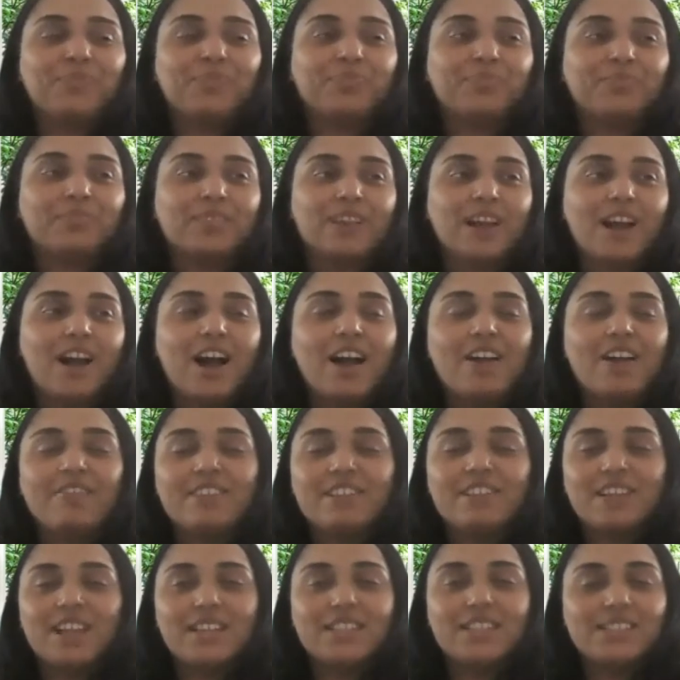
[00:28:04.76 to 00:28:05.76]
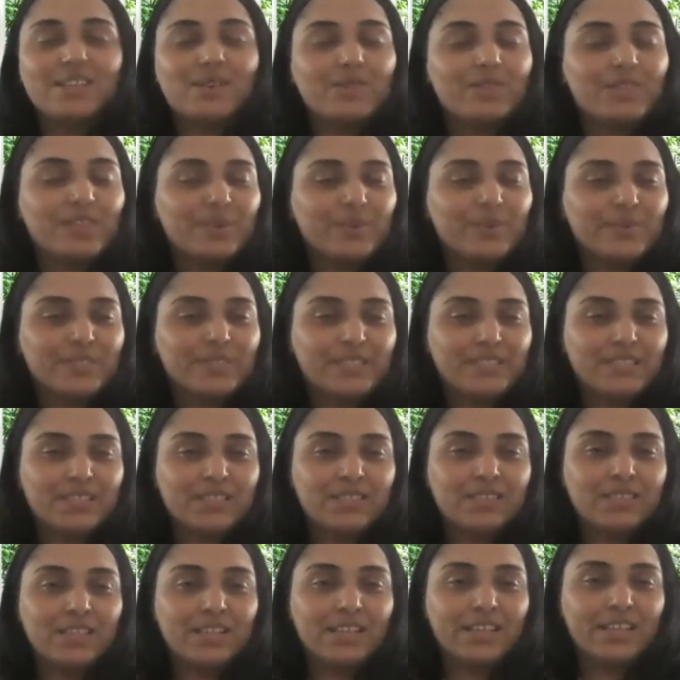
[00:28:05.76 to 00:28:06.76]
I realized that there was
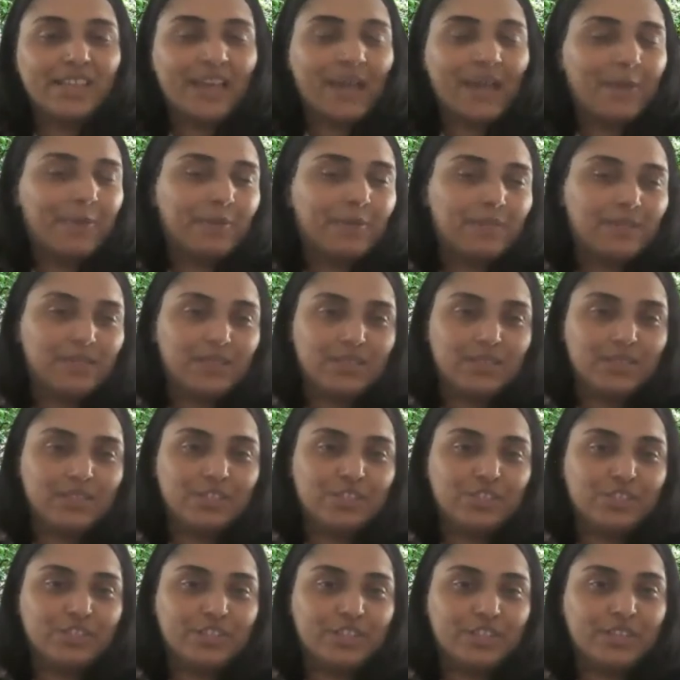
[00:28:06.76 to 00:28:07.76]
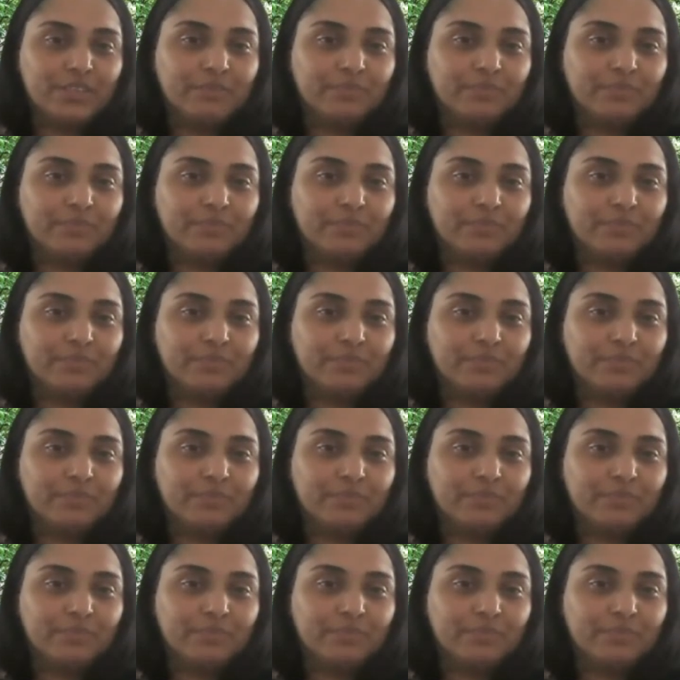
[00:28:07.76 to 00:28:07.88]
still a gap in the industry.